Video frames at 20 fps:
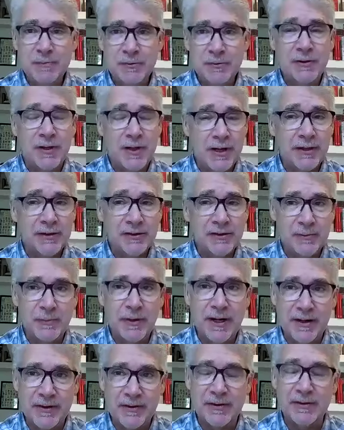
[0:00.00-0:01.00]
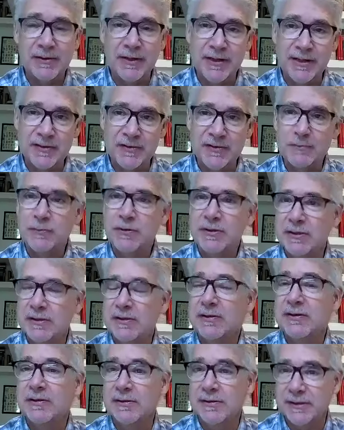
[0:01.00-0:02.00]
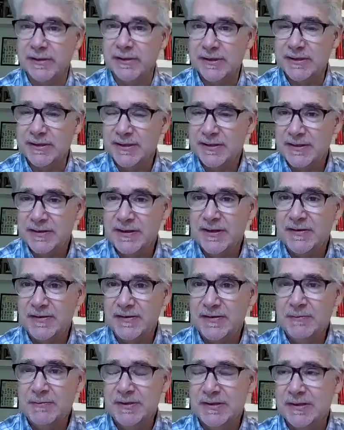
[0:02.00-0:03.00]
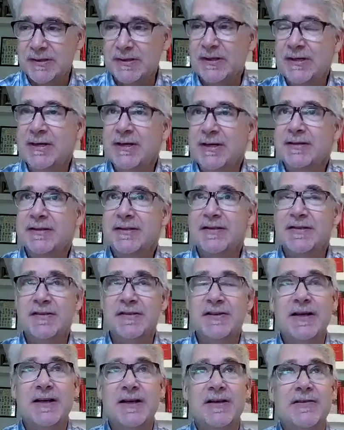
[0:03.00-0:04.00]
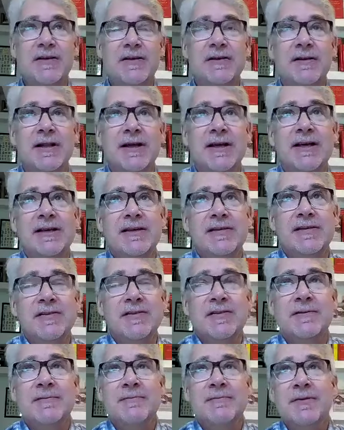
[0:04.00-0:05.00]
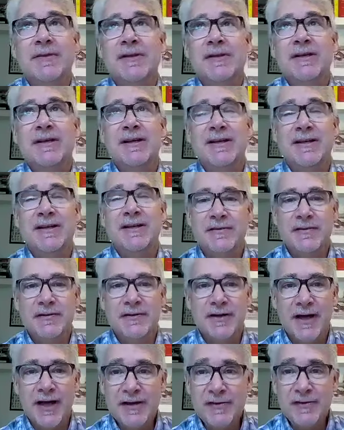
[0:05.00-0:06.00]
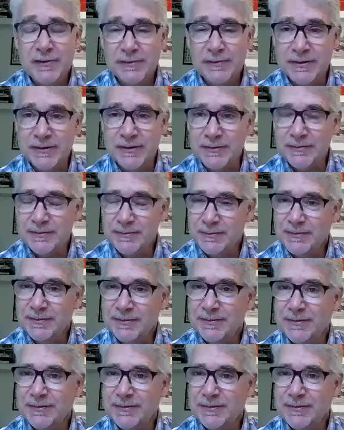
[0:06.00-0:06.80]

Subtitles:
people occupy their lanes pretty clearly, and they seem to stay in their lanes. And I certainly